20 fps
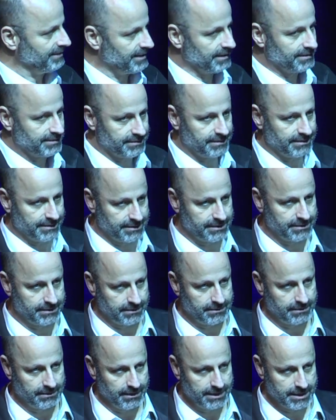sentence,
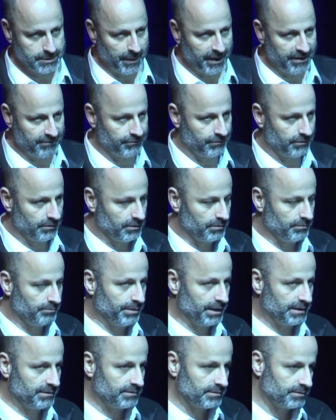it's
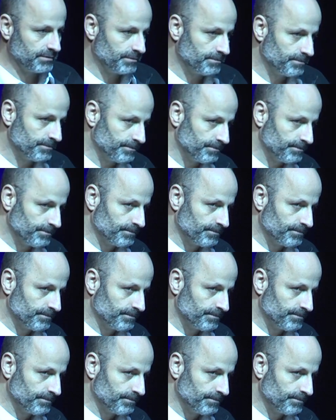painful. But,